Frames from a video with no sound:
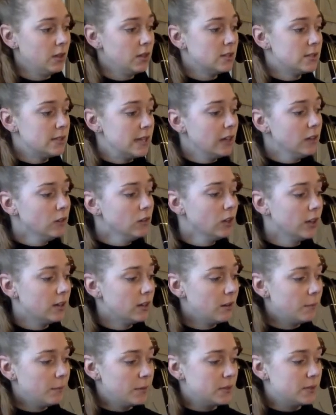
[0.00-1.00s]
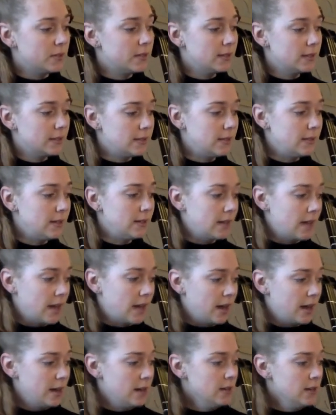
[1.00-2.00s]
Take a look at number
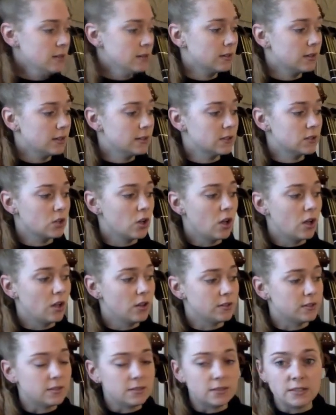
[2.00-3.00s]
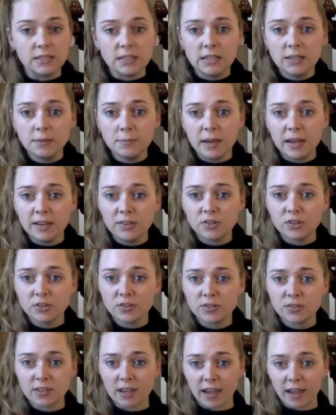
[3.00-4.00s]
69. It's called D major
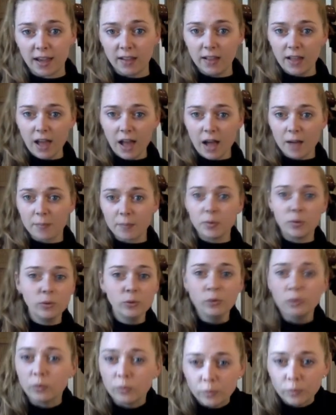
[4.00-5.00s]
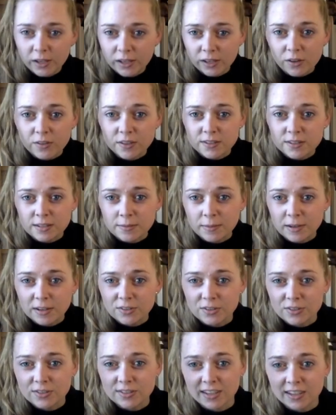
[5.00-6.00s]
scale up. Ooh, we know the D
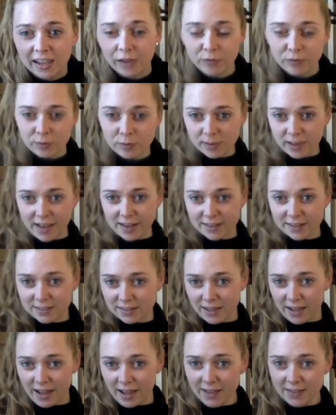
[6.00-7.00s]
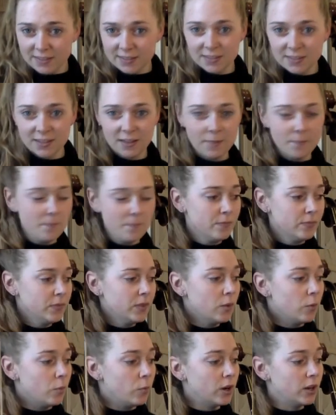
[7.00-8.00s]
major scale from last class.
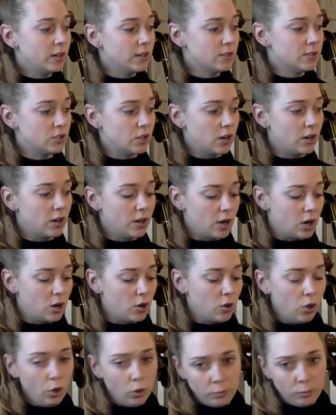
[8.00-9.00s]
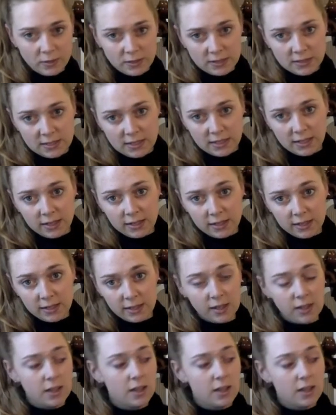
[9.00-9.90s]
We're going to start on our open D,